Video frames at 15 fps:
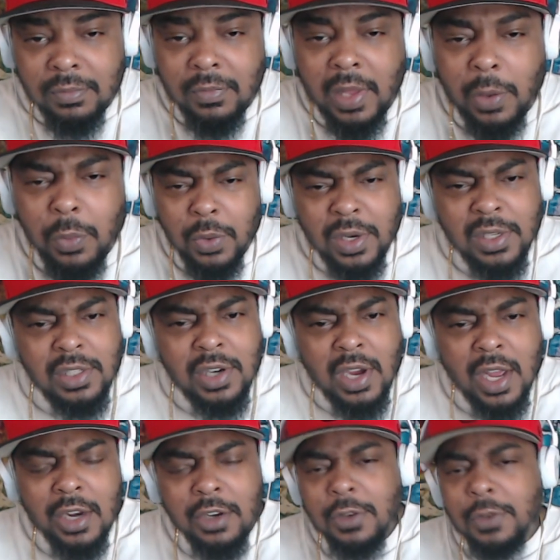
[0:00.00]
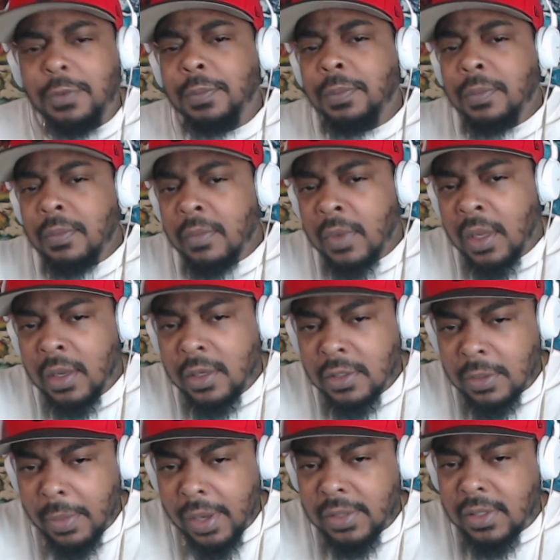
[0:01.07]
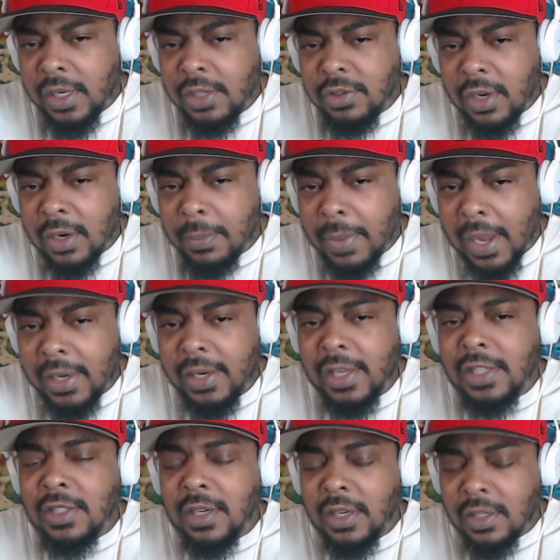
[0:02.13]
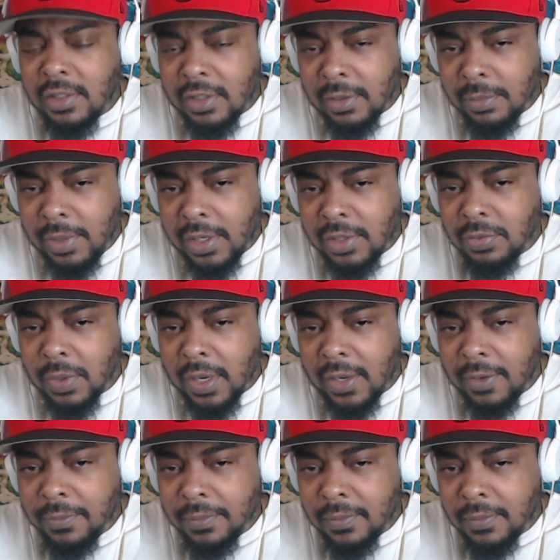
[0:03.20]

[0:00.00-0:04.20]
Like, is he trying to do? Somebody say he trying to buy Disney or something. That's why.